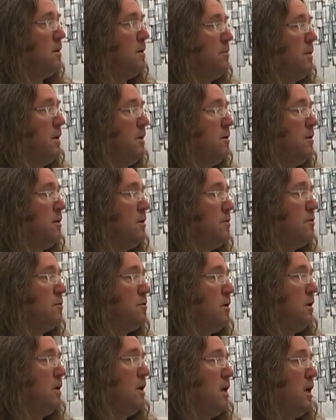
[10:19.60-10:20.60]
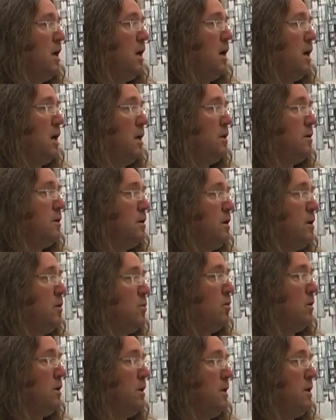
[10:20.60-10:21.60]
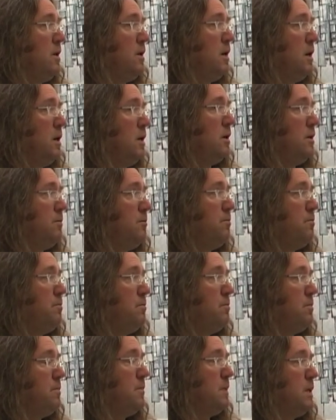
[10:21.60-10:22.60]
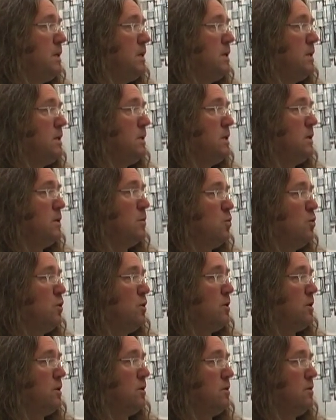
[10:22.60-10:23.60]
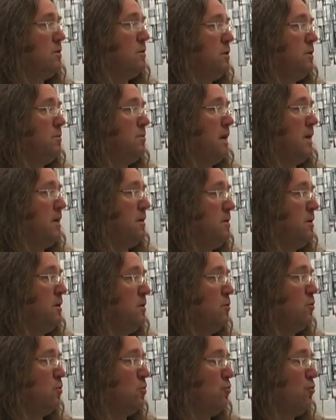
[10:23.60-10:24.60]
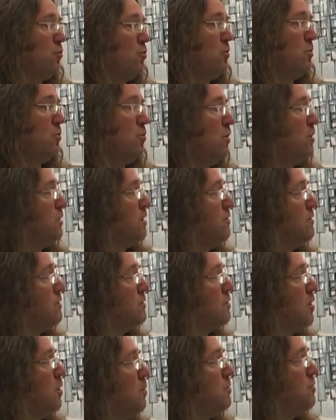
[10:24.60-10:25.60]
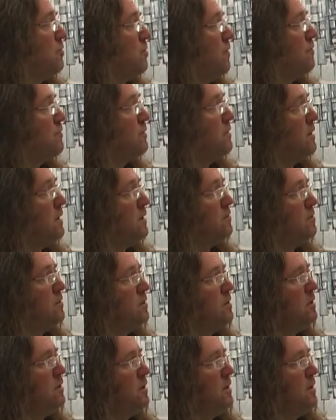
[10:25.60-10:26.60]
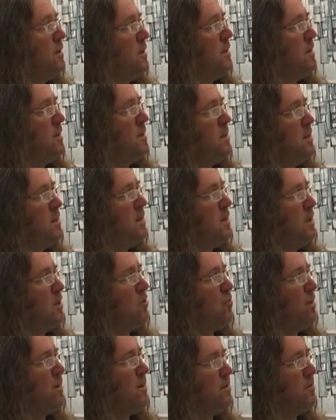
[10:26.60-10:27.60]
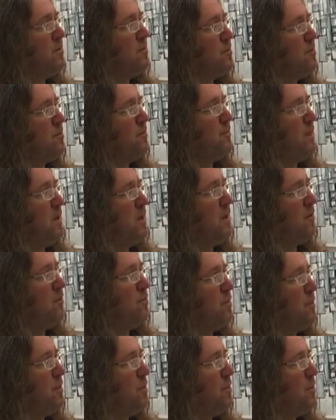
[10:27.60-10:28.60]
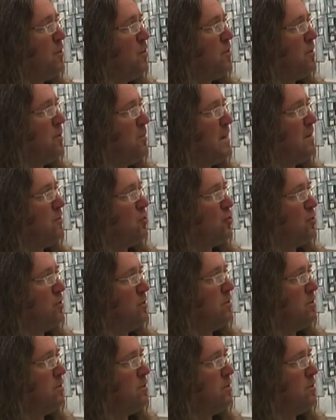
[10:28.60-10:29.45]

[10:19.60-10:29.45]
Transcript: paintings, and equally the painted or drawn work of a sculptor often has a greatest feeling for the third dimension.